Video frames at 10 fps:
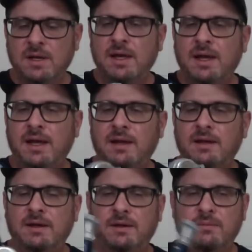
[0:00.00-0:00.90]
And
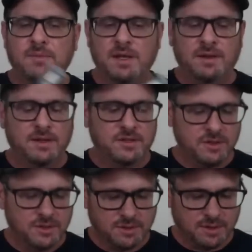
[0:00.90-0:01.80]
uh, this
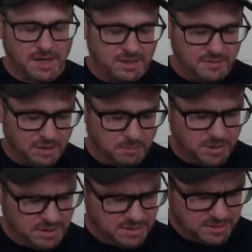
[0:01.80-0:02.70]
uses an
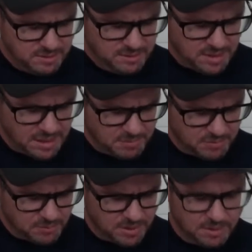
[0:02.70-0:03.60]
HVLP cap as
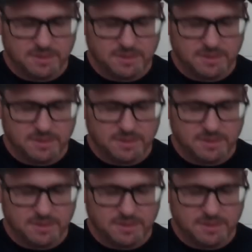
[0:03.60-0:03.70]
well.